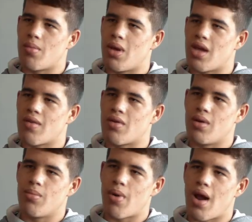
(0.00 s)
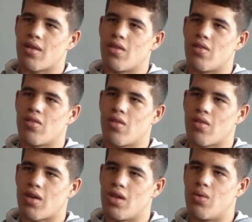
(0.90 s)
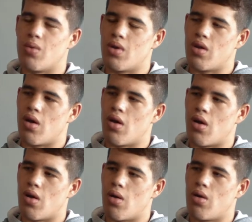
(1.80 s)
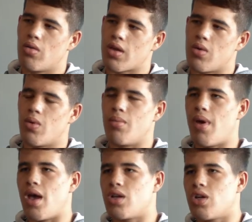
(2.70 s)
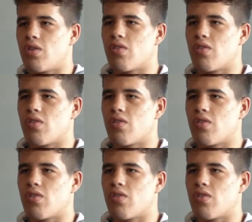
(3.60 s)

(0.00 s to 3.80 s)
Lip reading: make every practice like you would a match.